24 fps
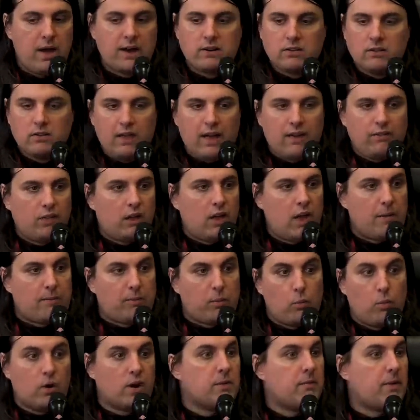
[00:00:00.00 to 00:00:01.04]
better level
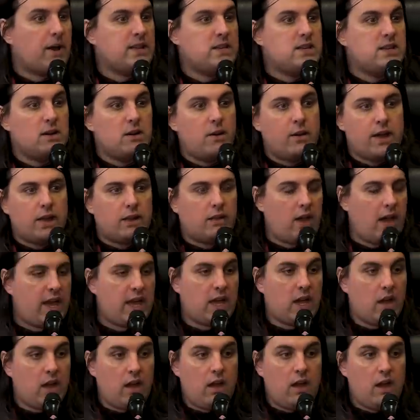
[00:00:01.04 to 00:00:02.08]
up. What am I doing?
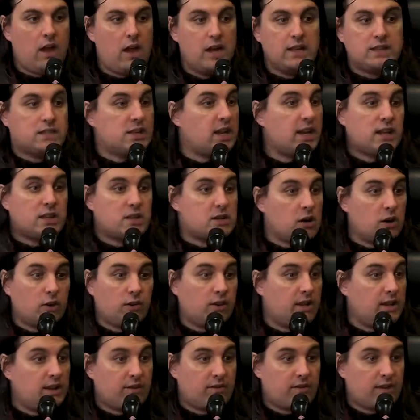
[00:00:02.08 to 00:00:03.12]
Like, it's like a
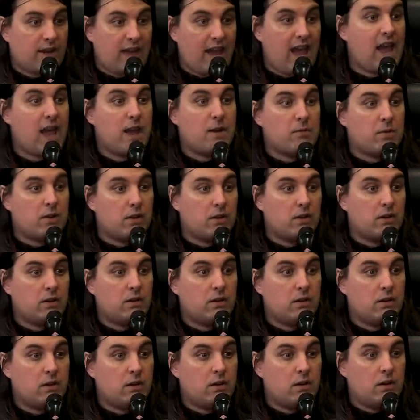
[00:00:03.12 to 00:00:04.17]
totally different game.
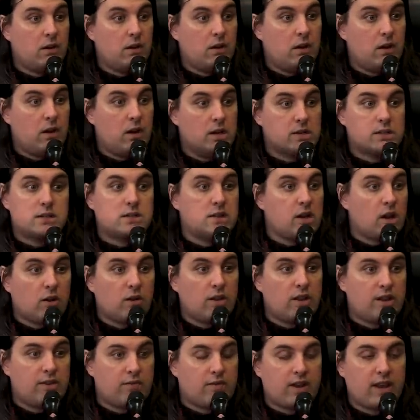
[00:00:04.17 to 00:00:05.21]
Right. It's a
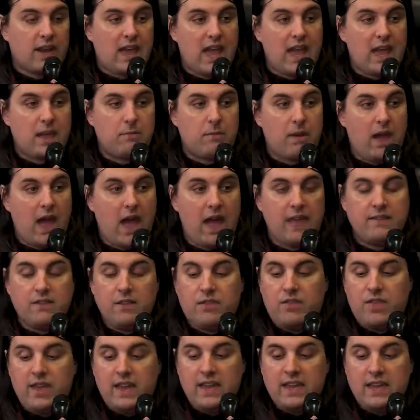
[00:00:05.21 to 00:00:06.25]
totally different game. And the
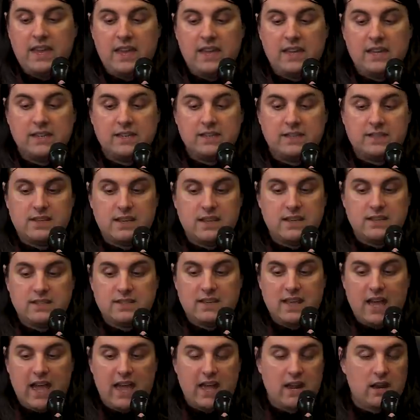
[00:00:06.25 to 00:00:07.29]
thing is,
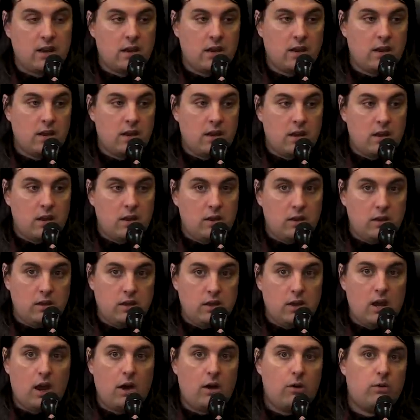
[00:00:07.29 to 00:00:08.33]
is that,
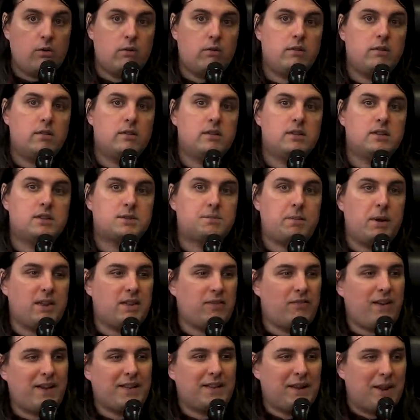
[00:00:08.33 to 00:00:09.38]
you know, despite
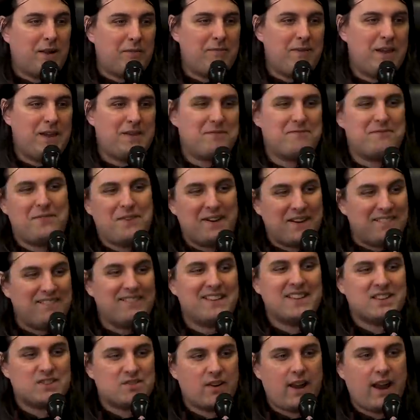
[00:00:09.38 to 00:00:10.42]
the fact that I'm making fun of
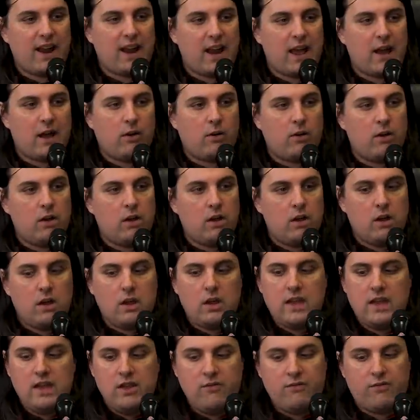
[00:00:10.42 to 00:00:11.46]
this right now,
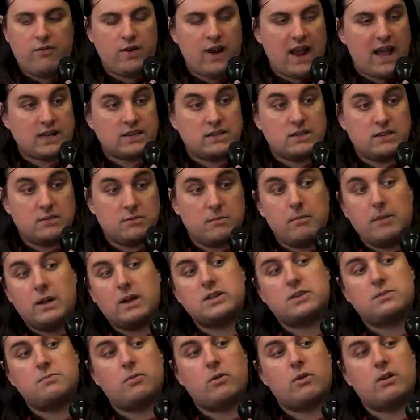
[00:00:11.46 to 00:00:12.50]
Infernax is a
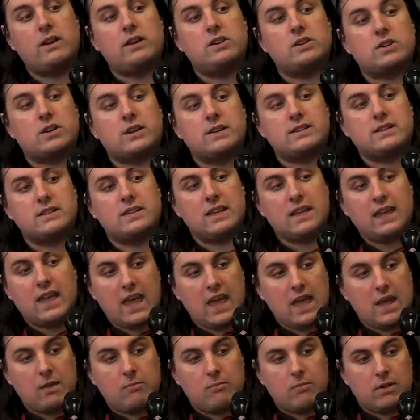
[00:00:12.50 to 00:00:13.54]
much more interesting
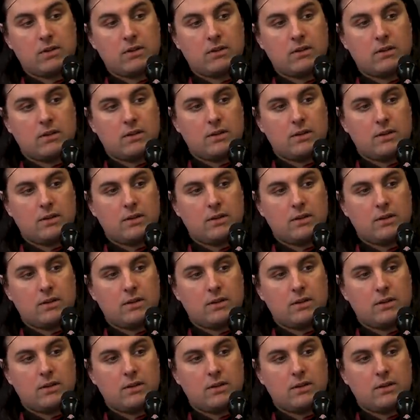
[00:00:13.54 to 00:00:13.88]
game